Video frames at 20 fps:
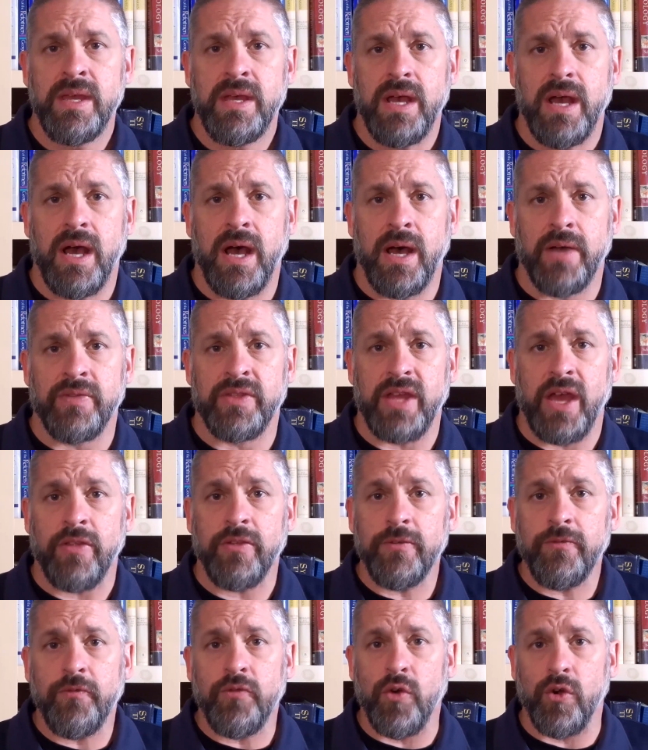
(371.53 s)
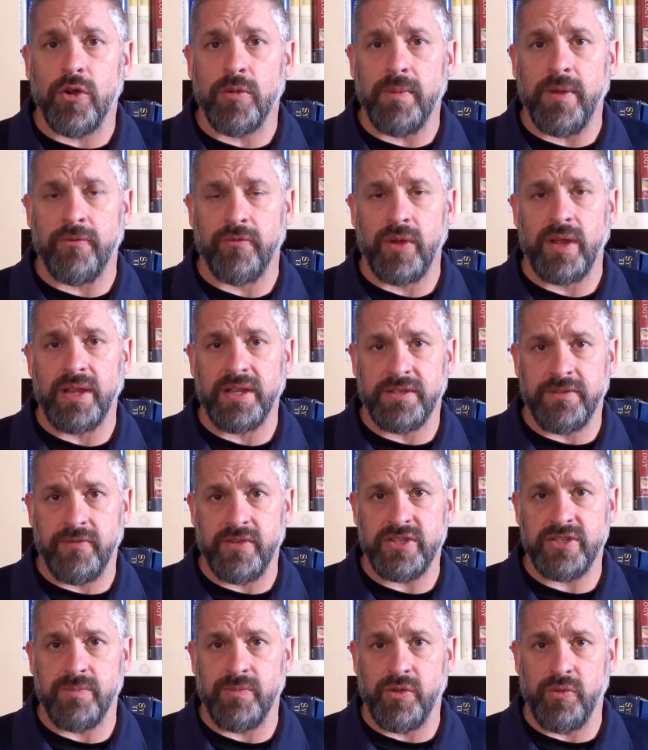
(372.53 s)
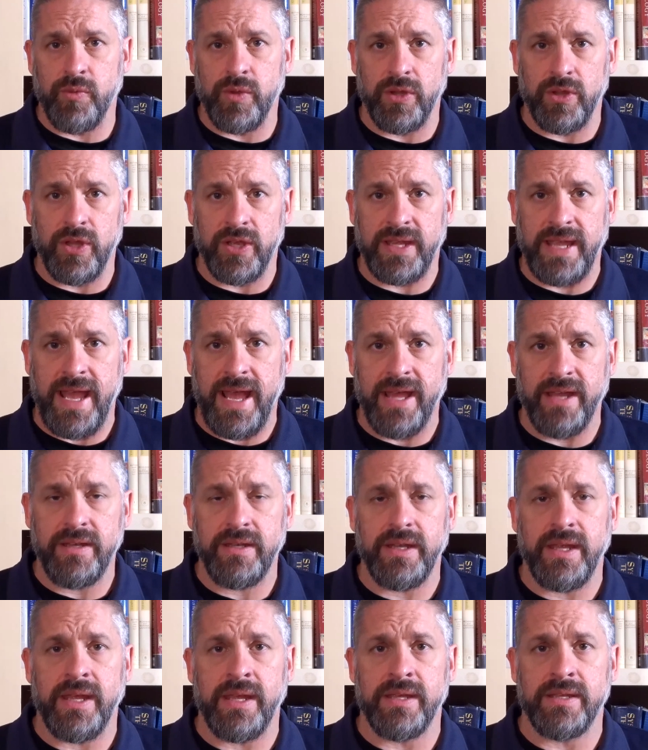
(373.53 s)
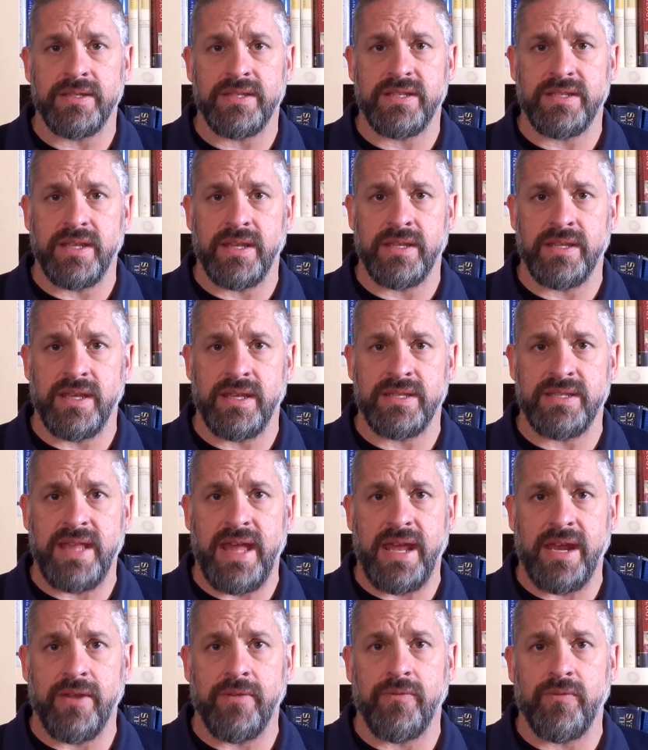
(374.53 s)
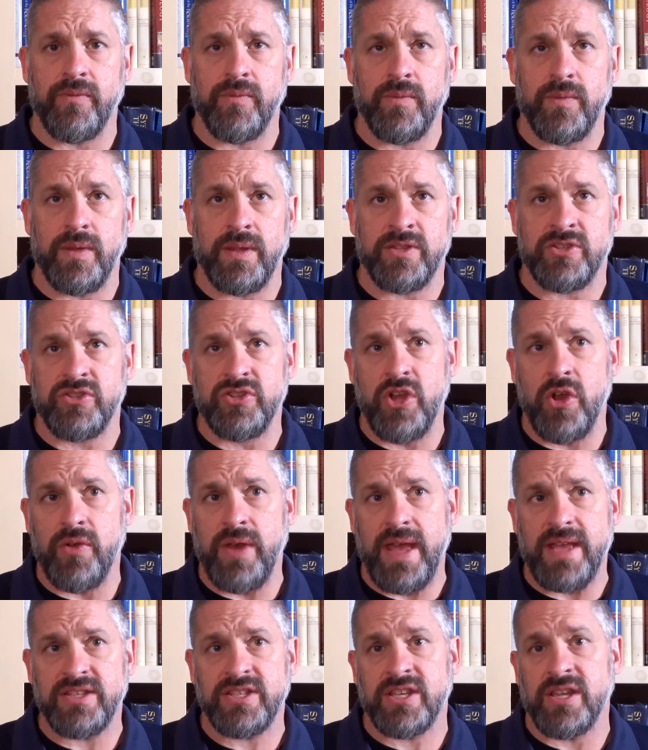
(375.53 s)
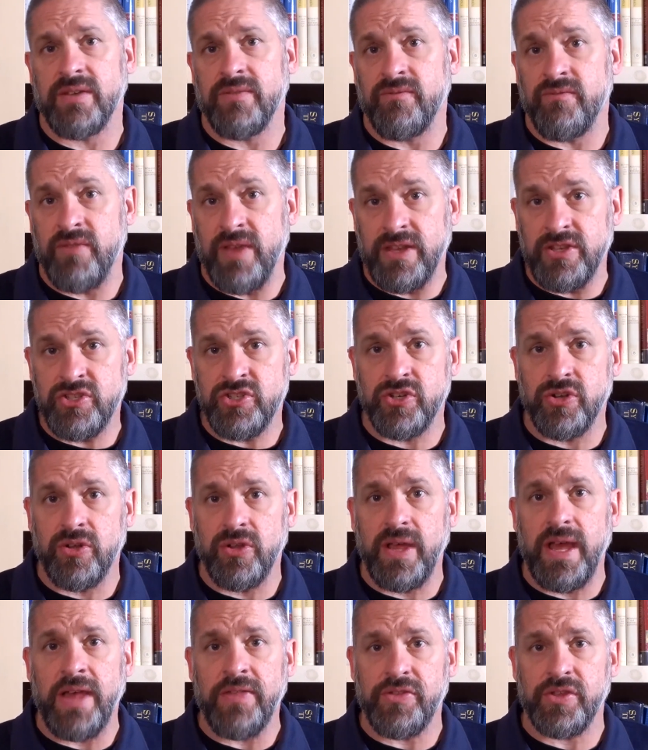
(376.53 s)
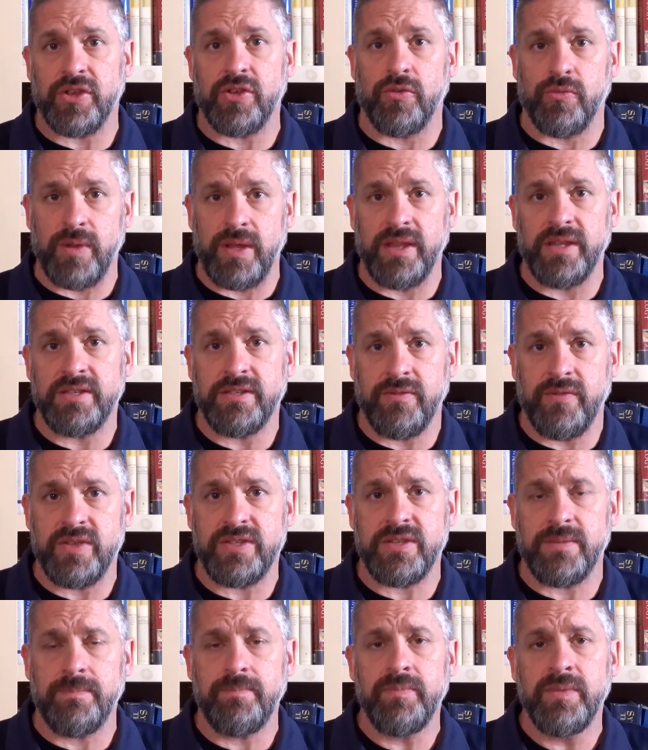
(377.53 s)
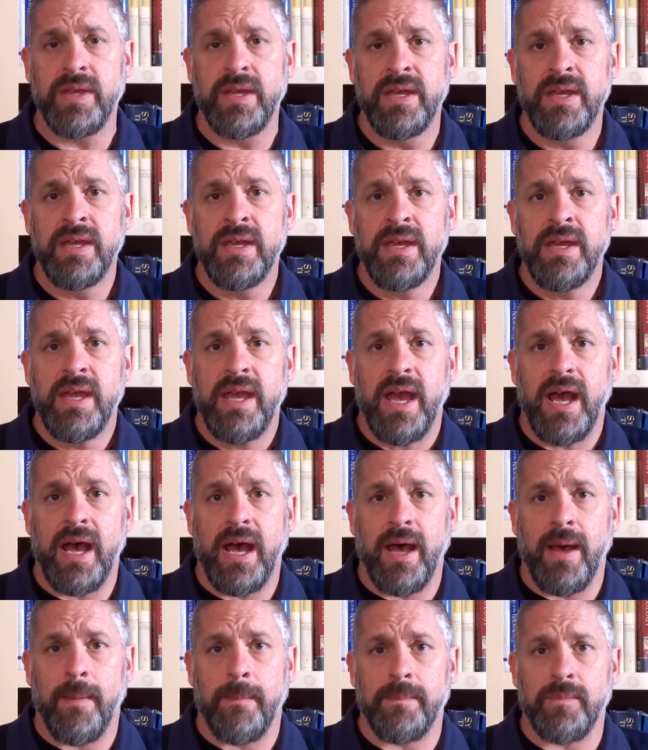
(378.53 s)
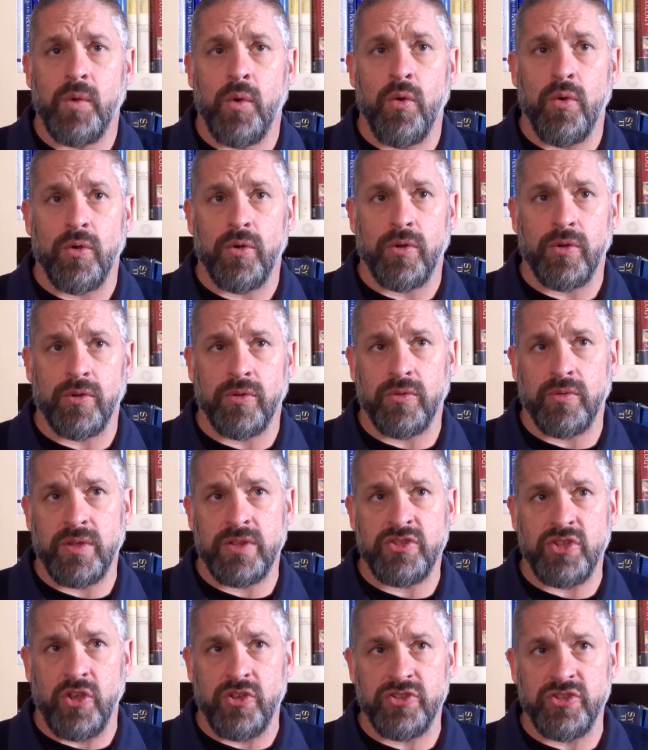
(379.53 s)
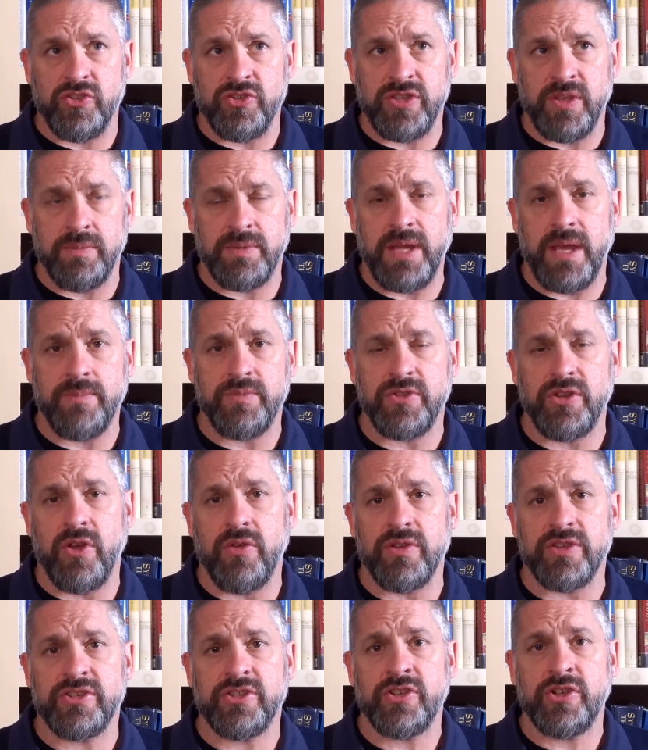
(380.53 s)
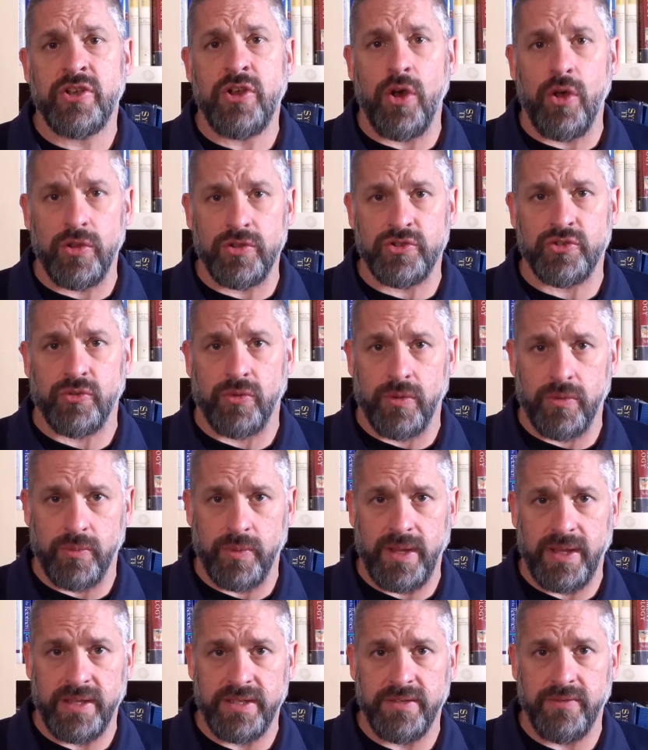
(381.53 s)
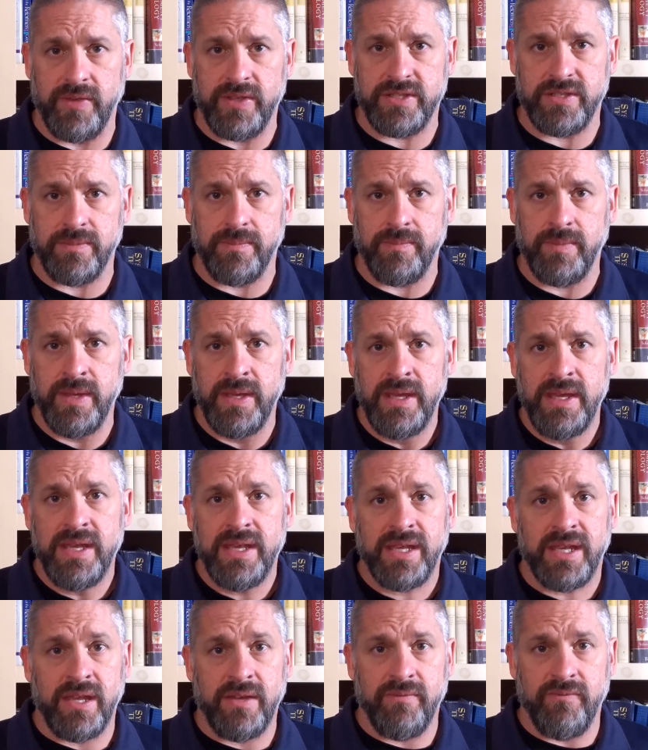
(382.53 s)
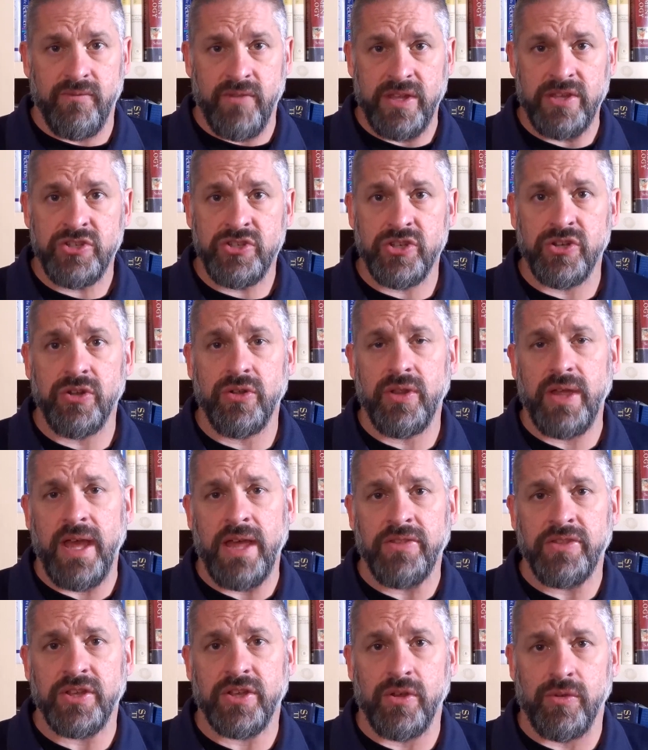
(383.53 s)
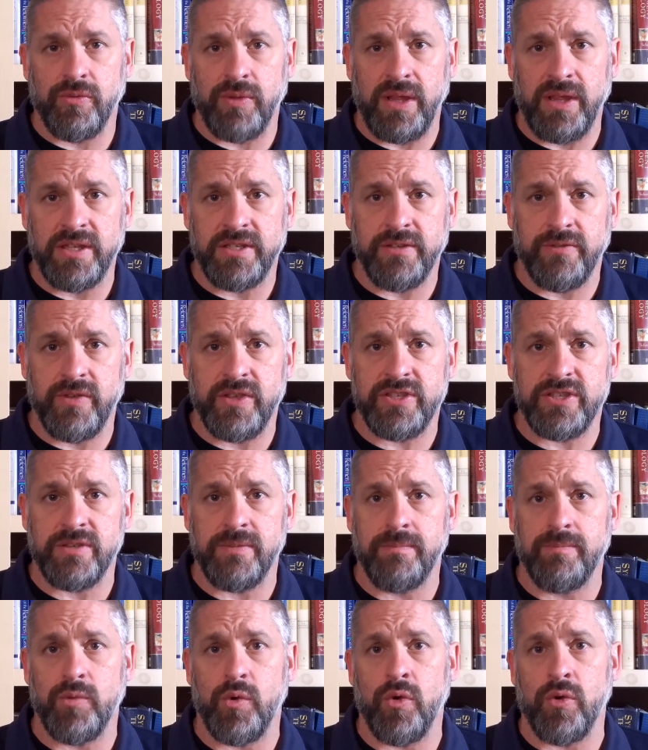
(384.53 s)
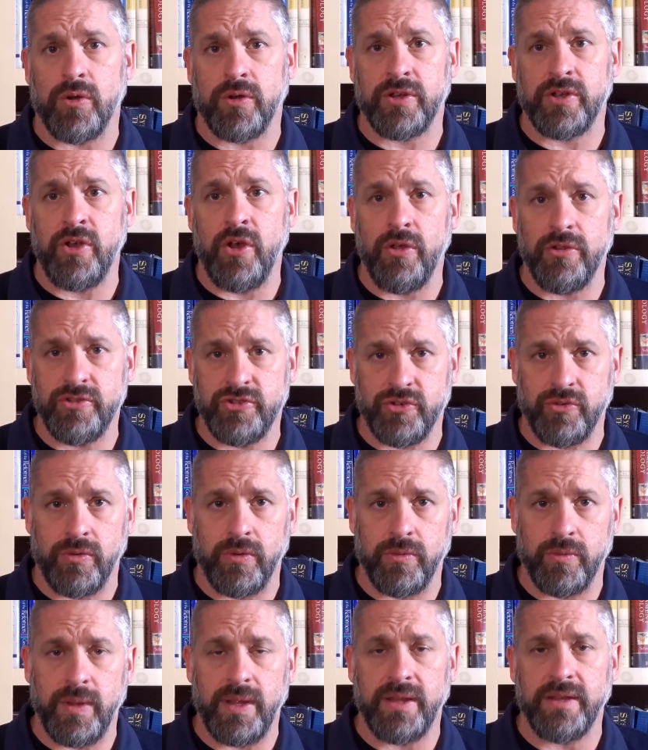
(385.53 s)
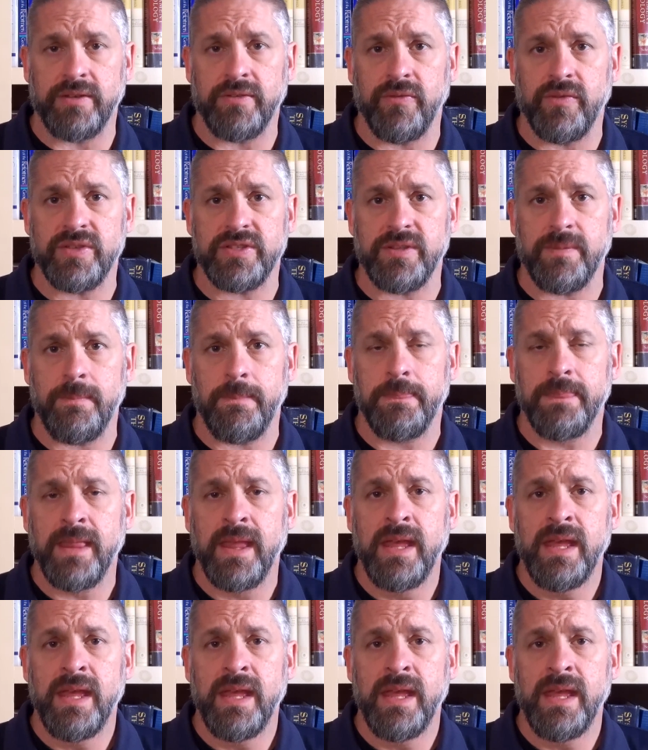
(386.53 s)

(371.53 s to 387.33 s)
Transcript: The other form of relativism that we'll look at is that of, it's known as conventional ethical relativism, or it's also sometimes known as cultural relativism. Conventional ethical relativism or cultural relativism.